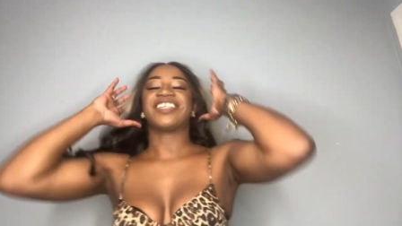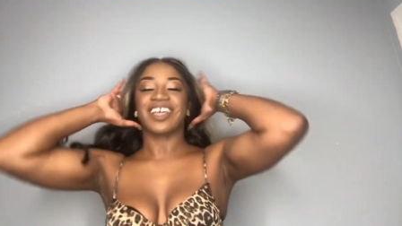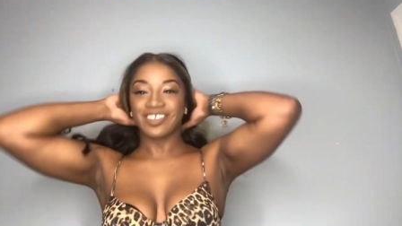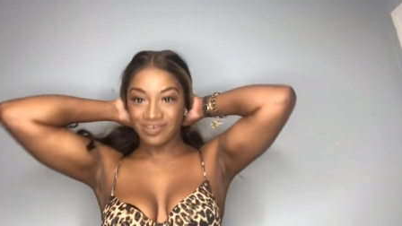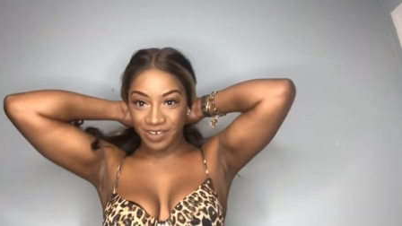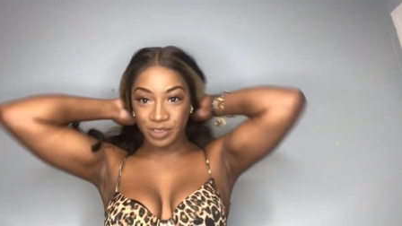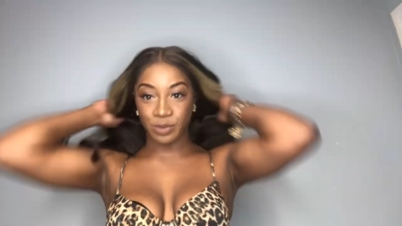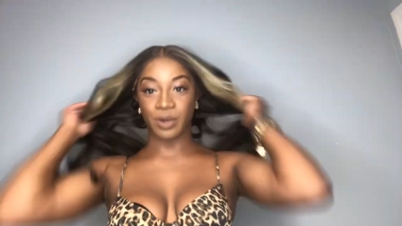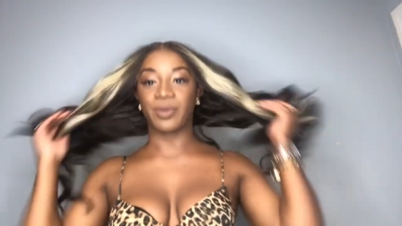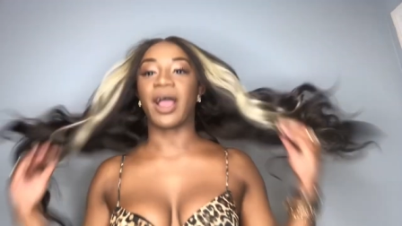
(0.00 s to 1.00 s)
yes, first
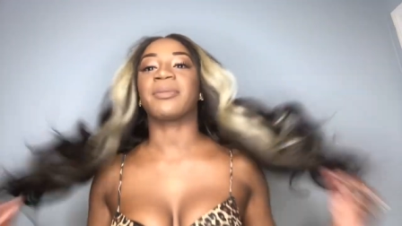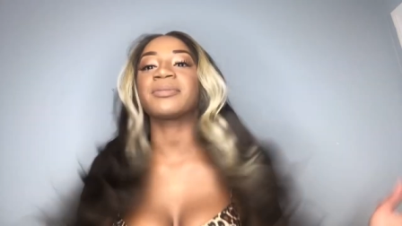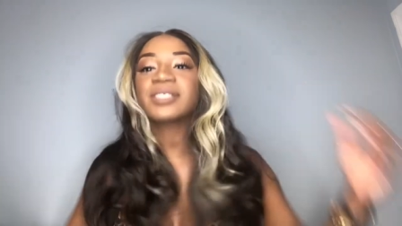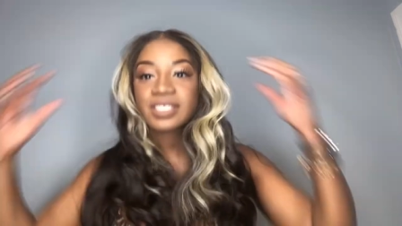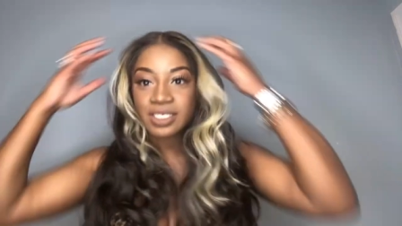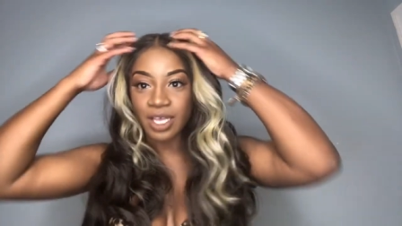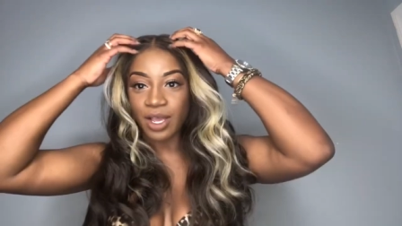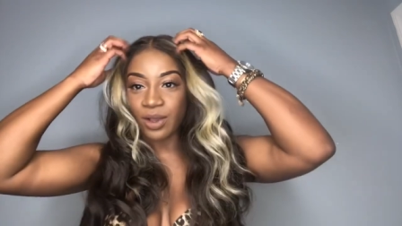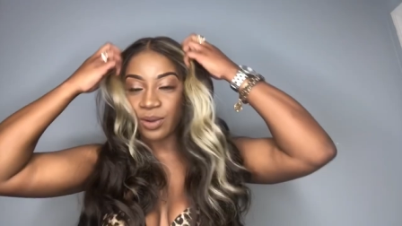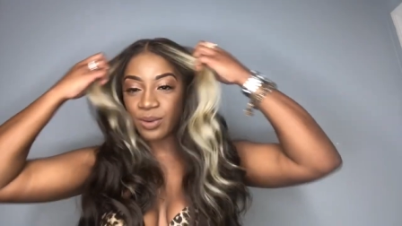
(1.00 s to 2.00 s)
world problems.
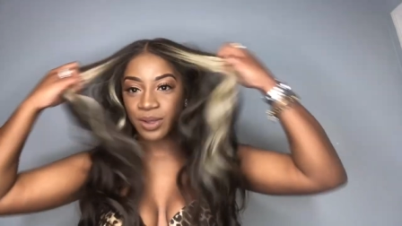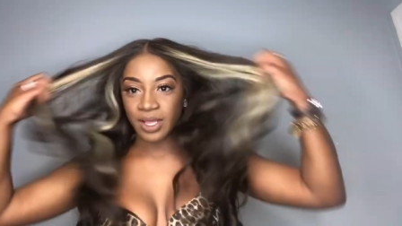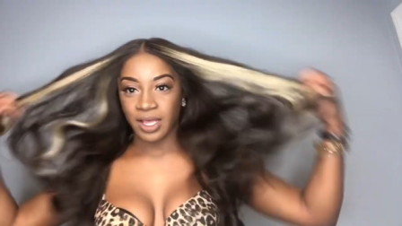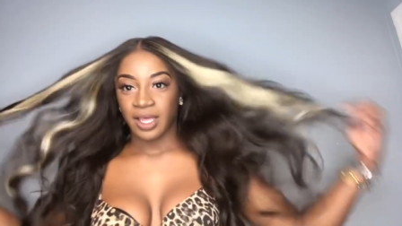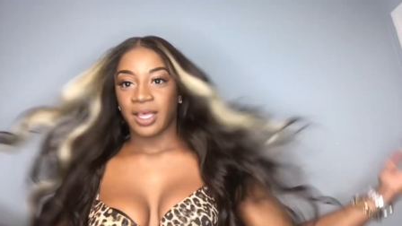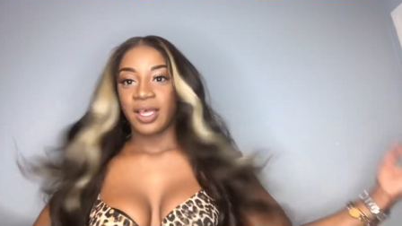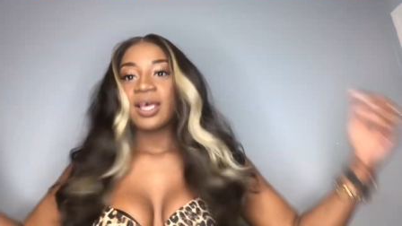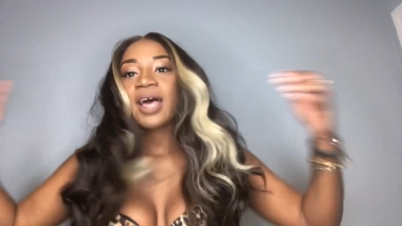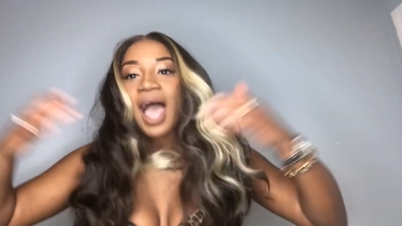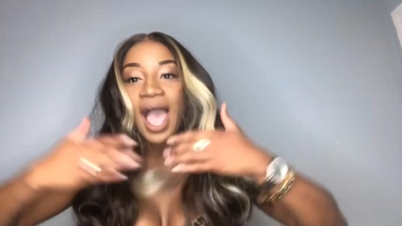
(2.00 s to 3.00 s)
So
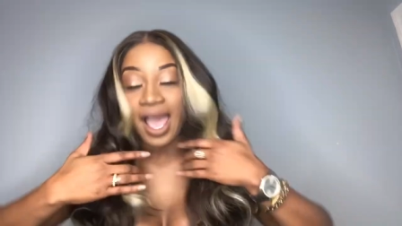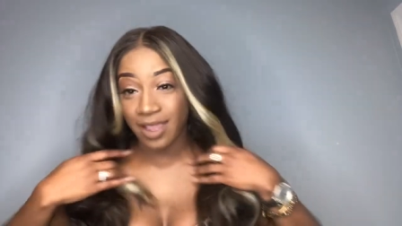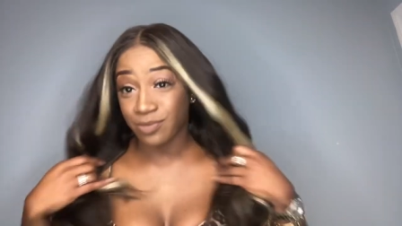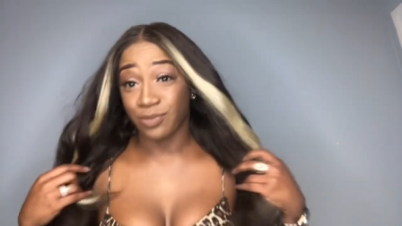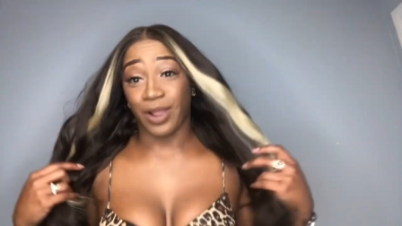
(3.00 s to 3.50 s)
I